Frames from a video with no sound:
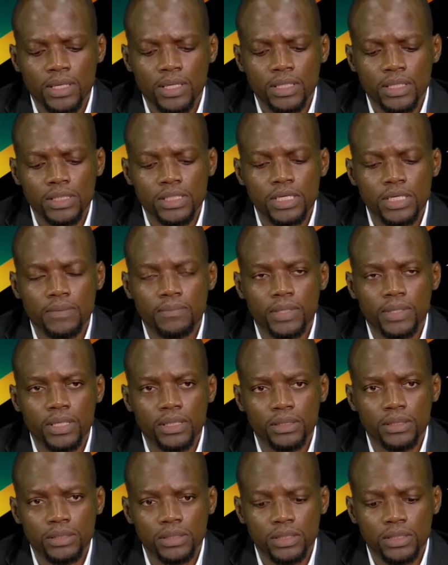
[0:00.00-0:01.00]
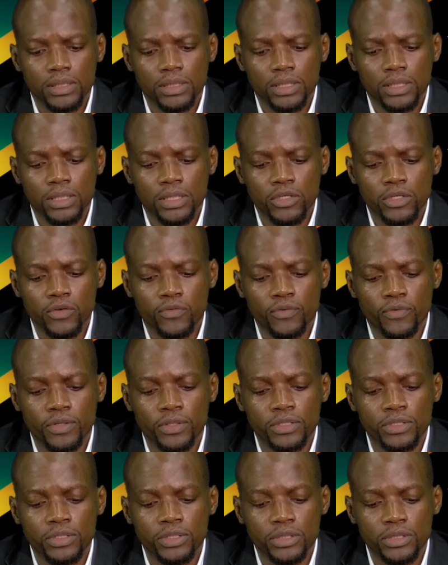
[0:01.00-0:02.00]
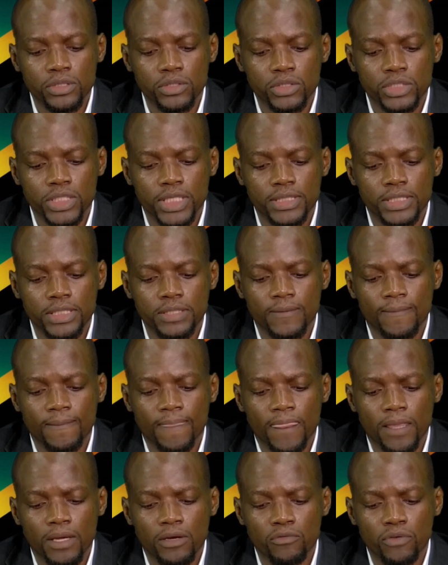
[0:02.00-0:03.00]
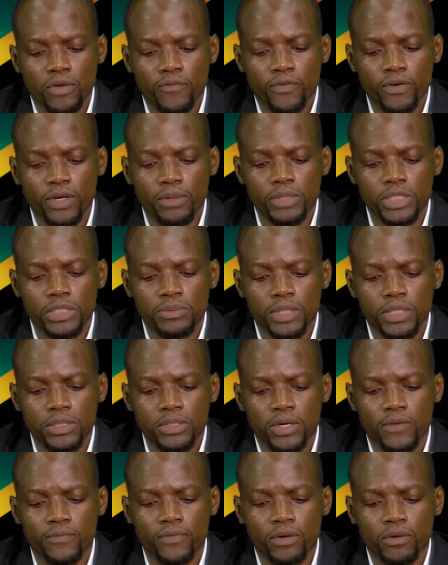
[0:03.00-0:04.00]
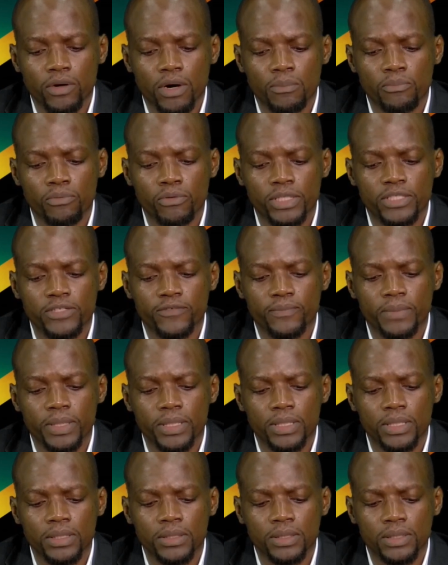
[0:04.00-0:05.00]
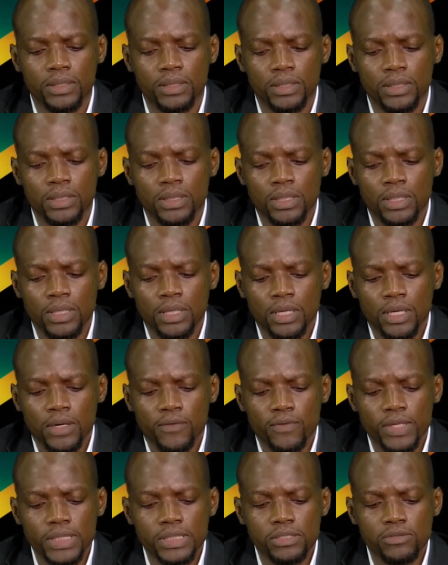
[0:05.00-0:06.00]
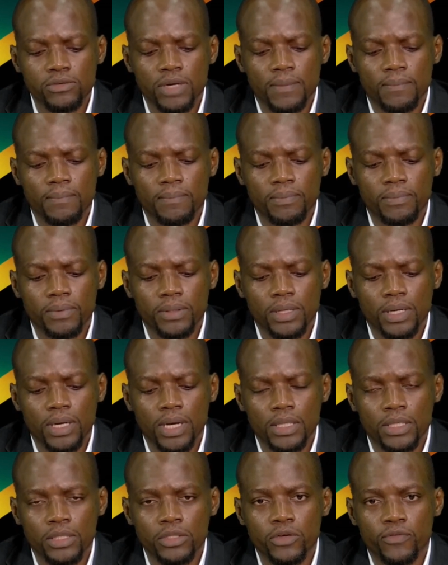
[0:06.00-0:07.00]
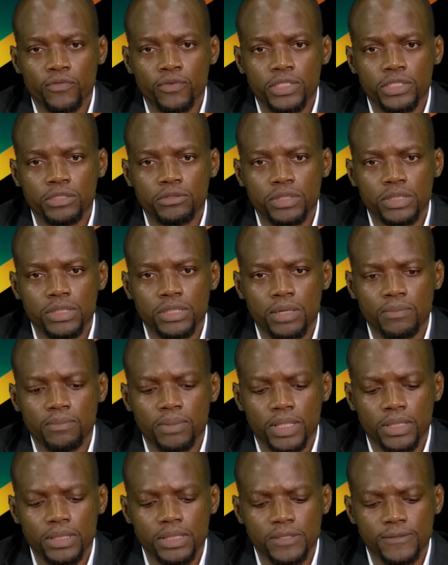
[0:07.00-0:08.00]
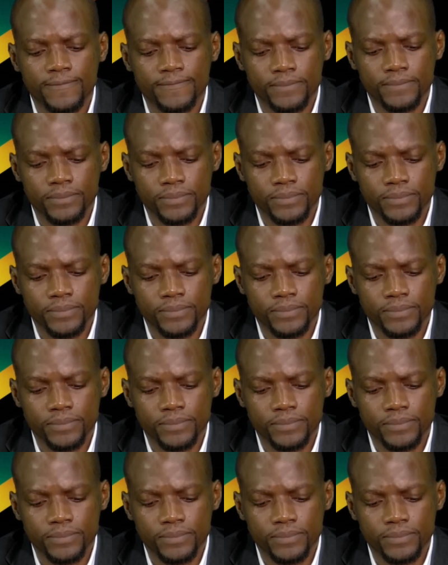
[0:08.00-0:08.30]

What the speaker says: In Dieppe Bay, a new jetty, refurbishment of the cooperative building, a vessel ramp, and a new fisheries complex.